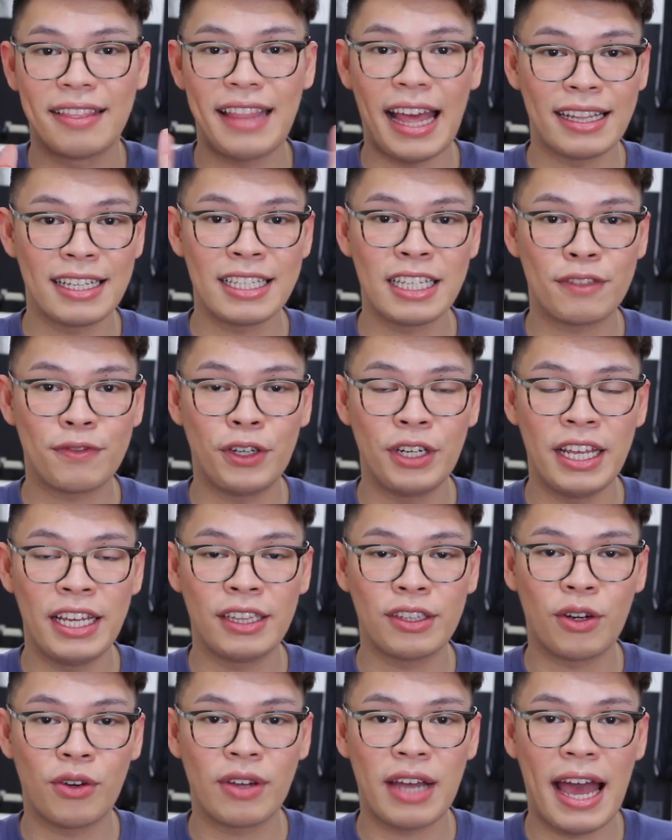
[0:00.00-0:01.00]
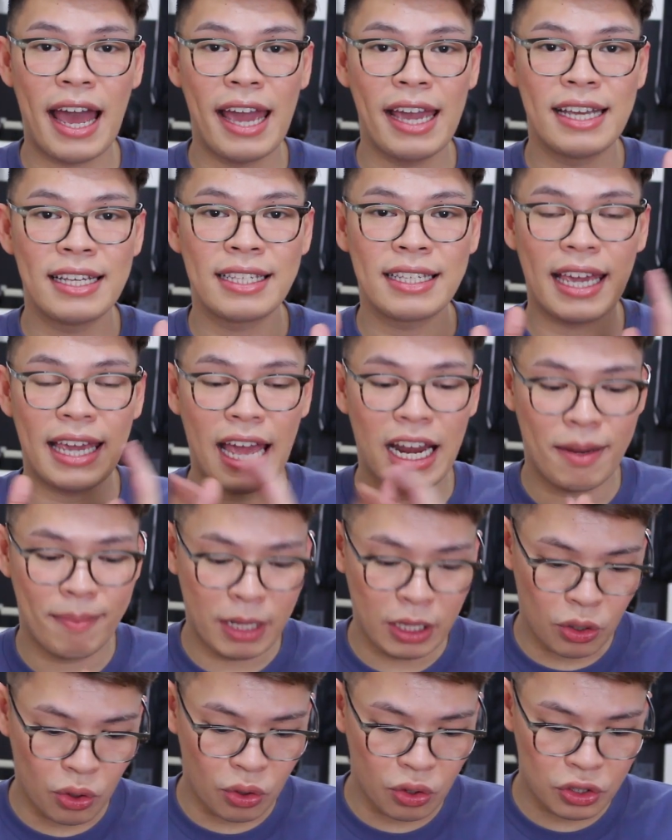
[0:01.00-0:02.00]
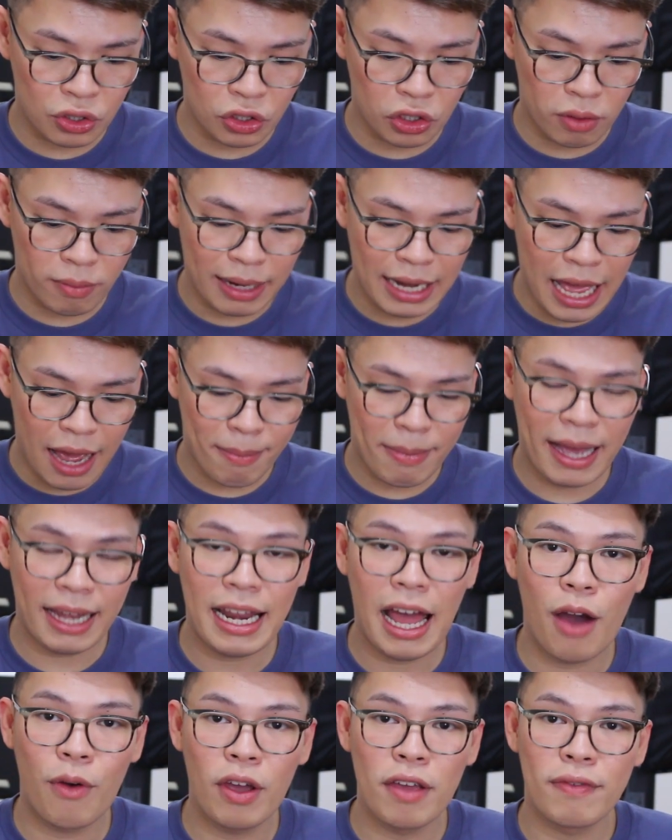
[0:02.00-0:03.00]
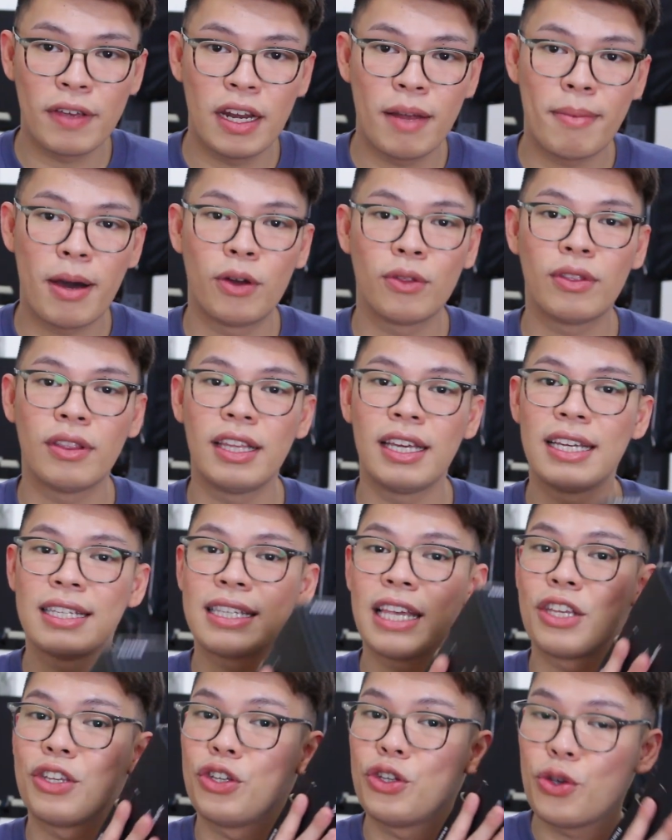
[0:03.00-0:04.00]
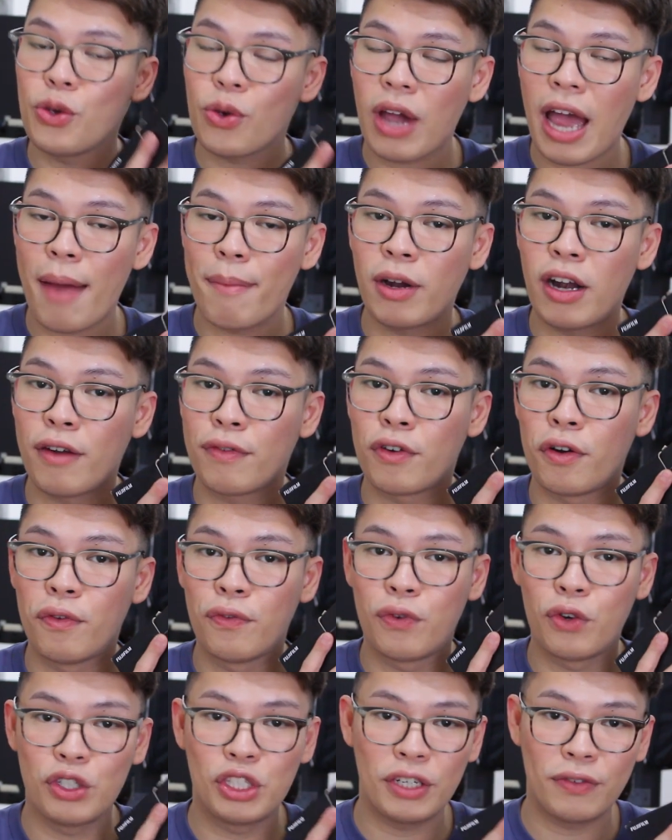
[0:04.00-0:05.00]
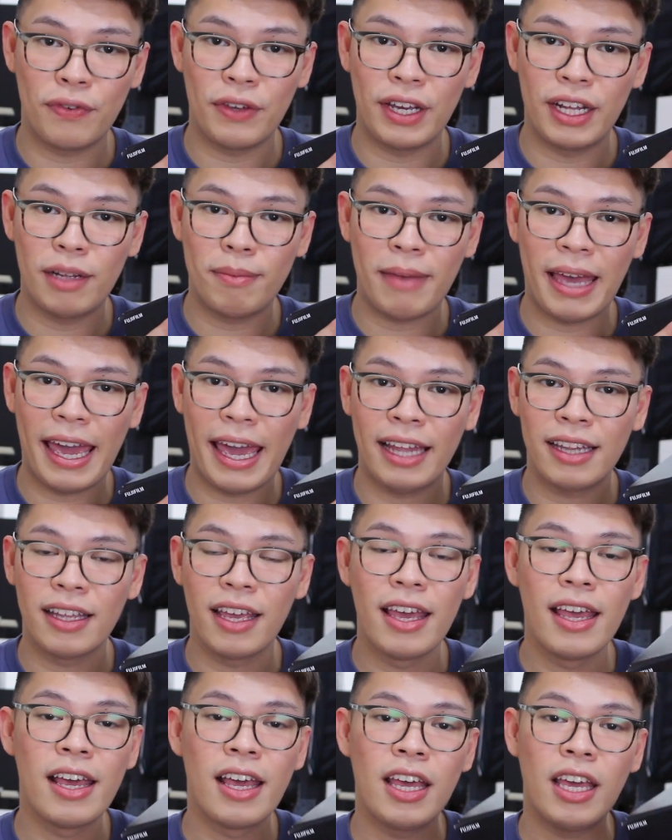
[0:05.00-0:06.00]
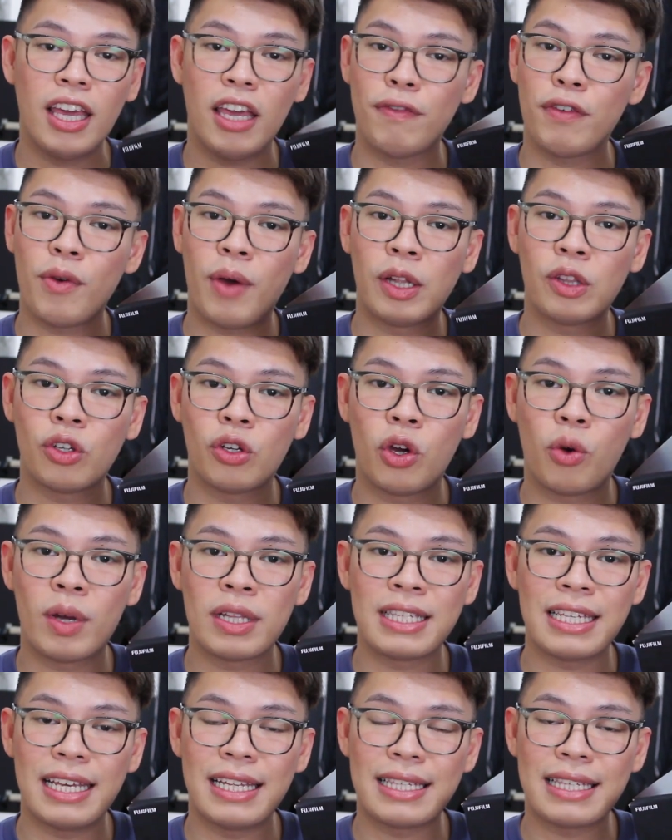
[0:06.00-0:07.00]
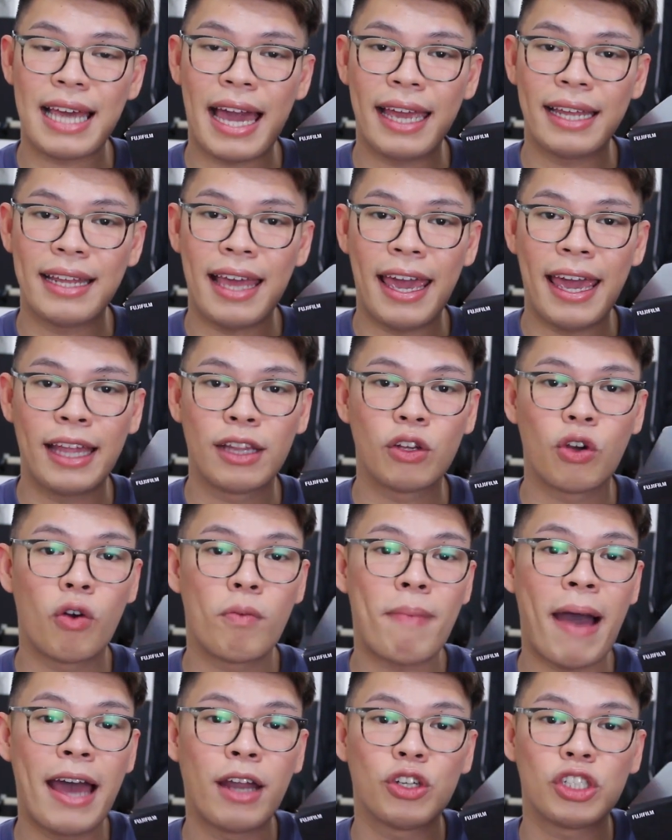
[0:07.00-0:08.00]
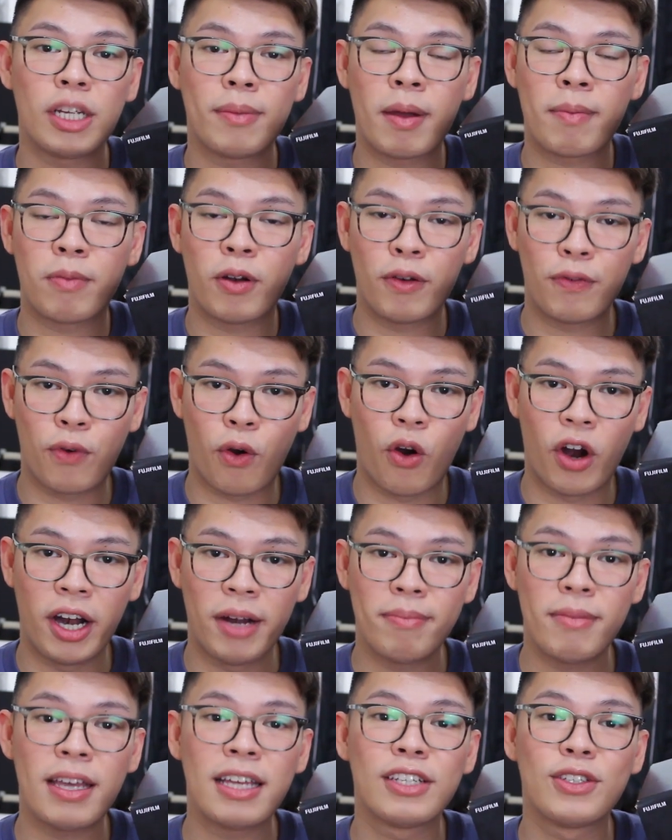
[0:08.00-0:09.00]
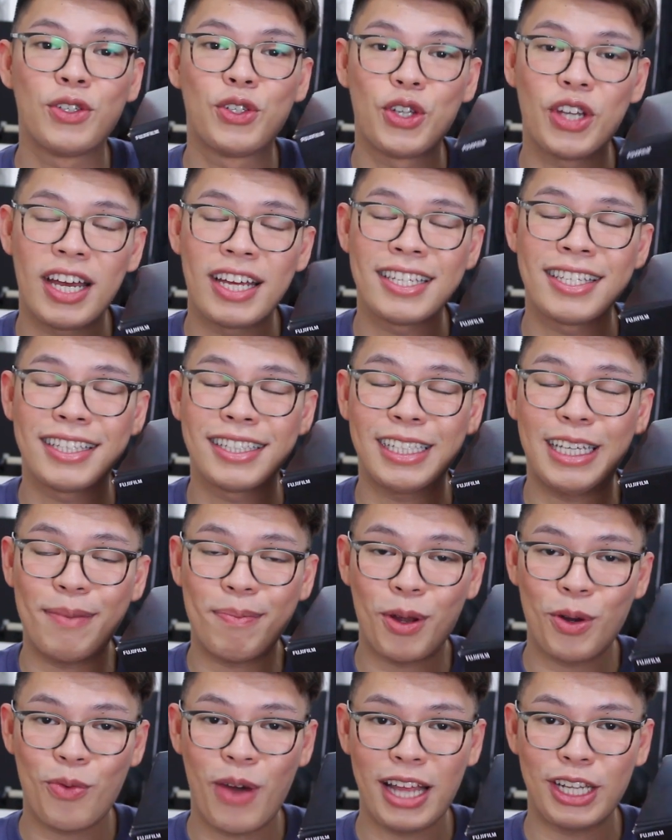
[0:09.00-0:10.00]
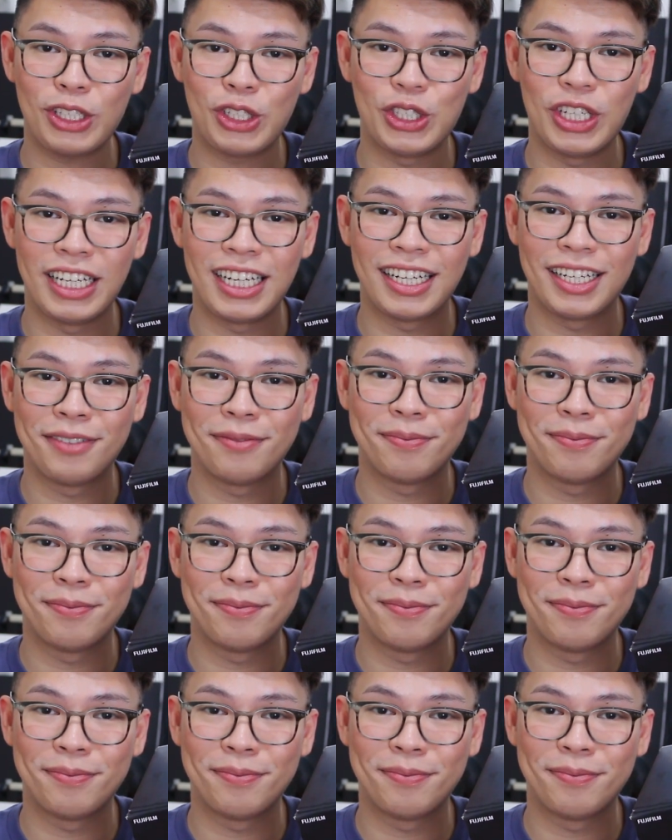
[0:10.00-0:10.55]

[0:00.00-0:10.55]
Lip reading: That is it for the intro guys. Kaya naman kung gusto nyong malaman how I feel about this new camera from FUJIFILM and if you want to know what's inside and kung paano siya mag-perform, just keep on watching.